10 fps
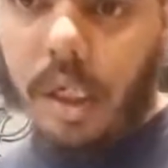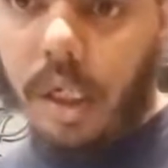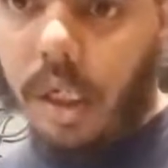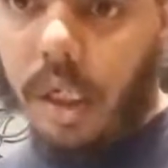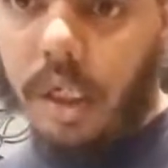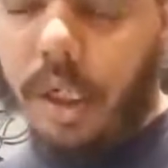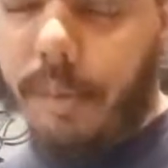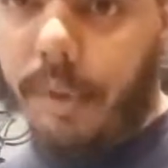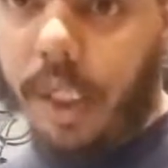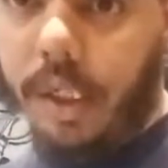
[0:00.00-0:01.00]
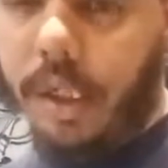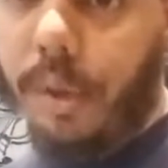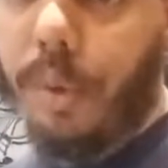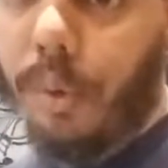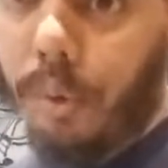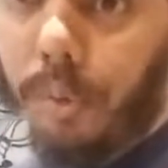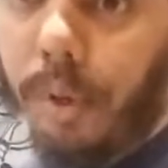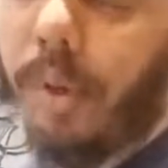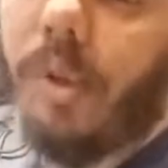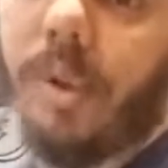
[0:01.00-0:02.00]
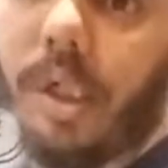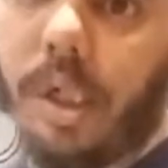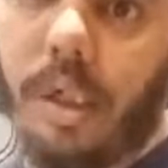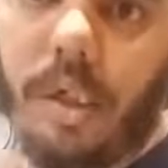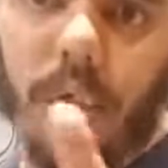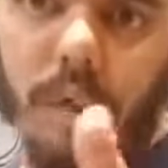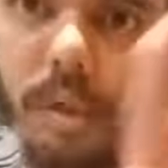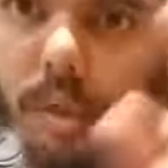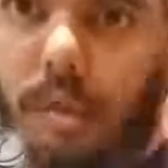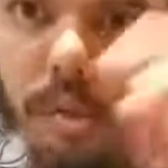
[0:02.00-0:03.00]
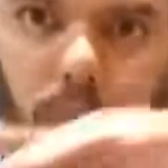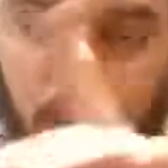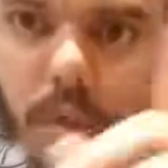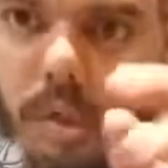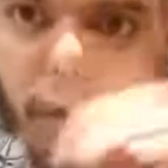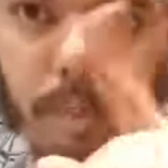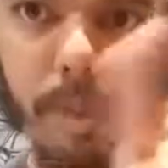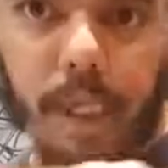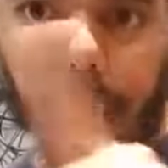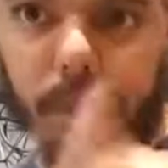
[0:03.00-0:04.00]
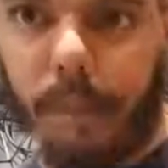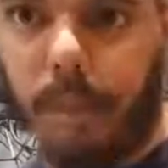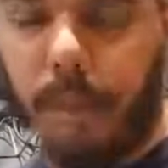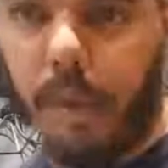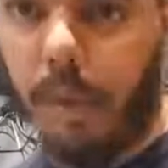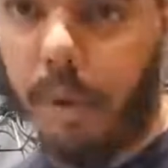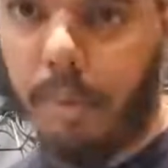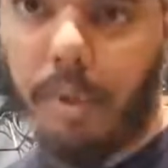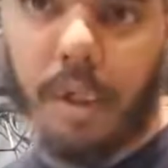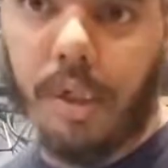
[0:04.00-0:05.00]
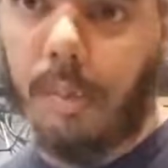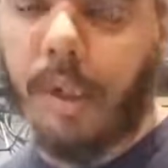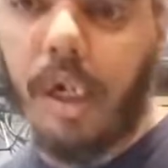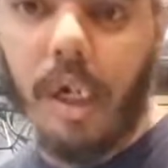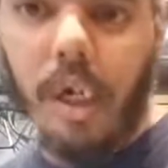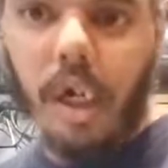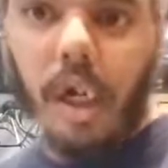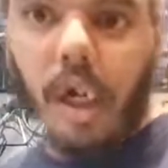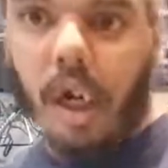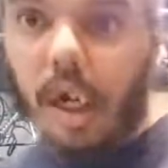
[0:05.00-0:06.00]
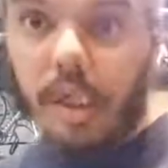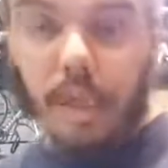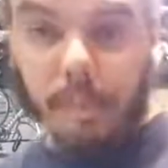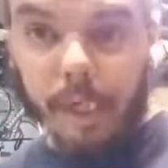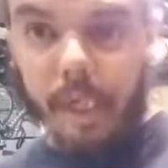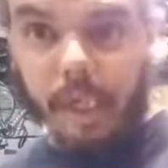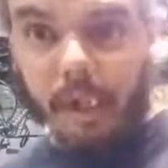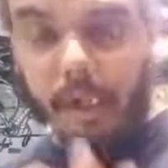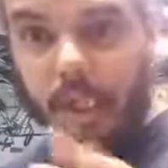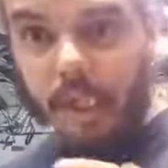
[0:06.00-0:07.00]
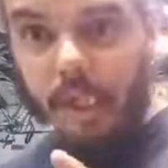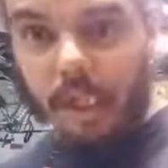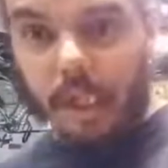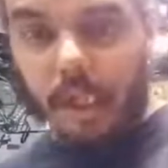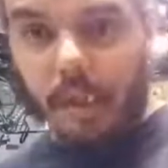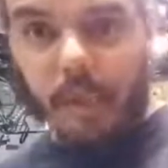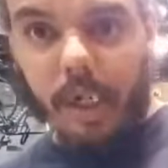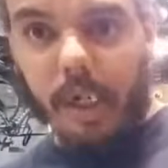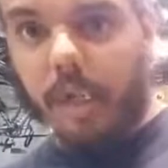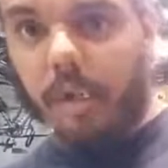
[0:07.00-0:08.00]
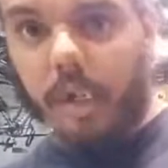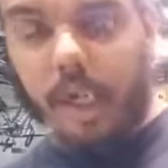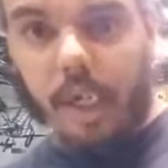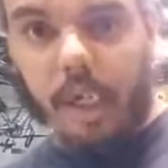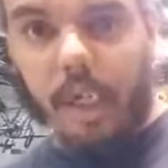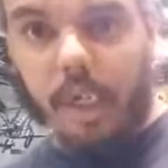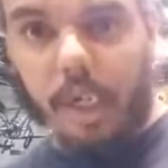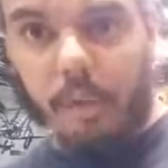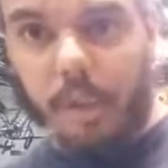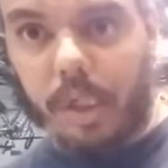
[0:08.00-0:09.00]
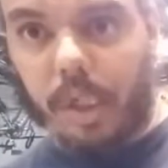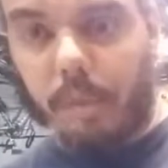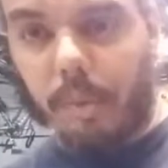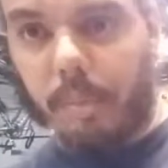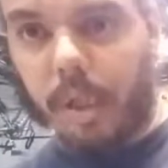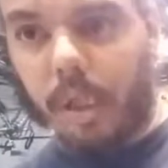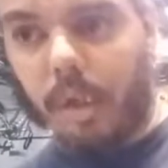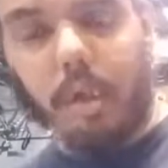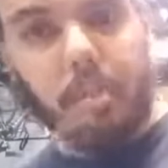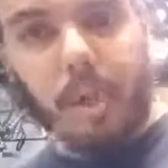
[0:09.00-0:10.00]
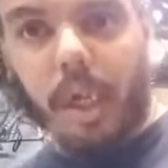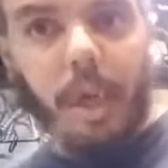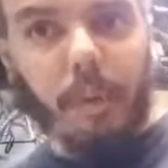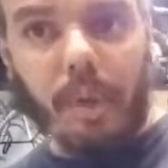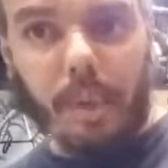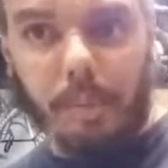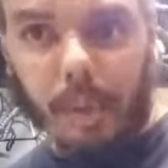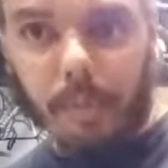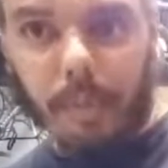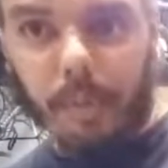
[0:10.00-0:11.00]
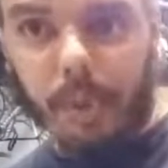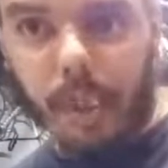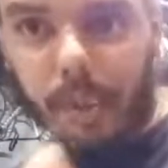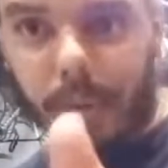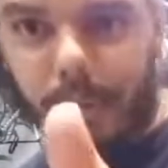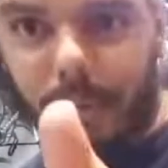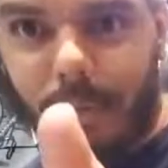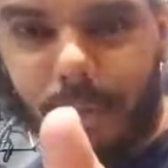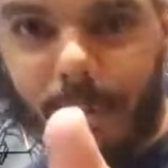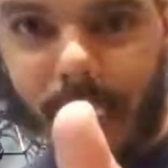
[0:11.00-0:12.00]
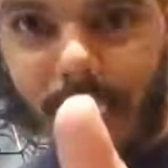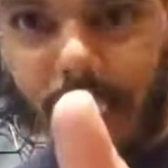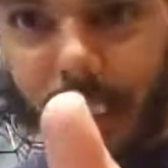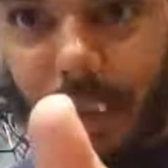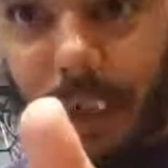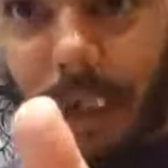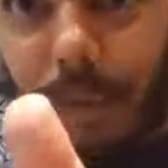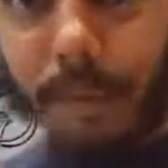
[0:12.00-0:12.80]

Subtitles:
I should have links to both those things on my YouTube page somewhere. All right, so I'm gonna head out. Thanks for hanging out, and I will see everybody on Monday with some type of a video. Catch you later.